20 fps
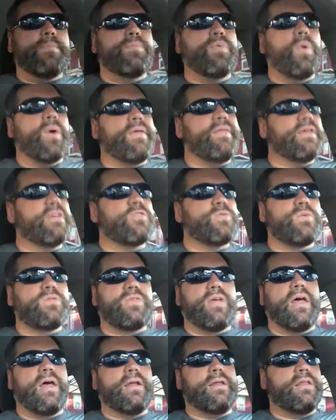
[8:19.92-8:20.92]
that, boy, this
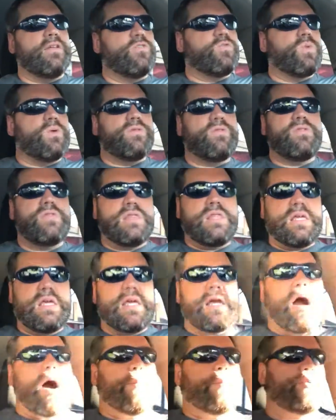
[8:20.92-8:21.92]
was it. This was
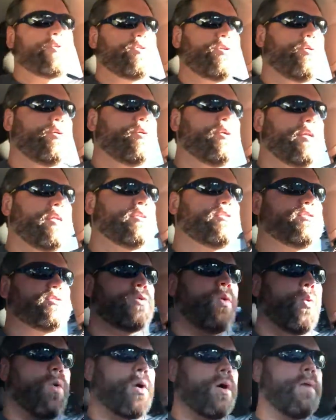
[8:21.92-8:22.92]
the opportunity to
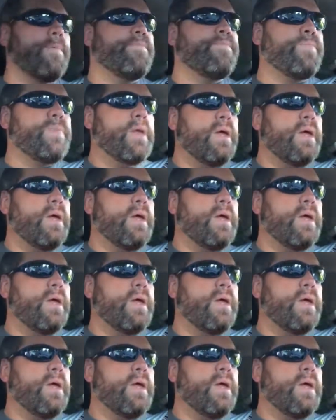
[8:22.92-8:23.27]
score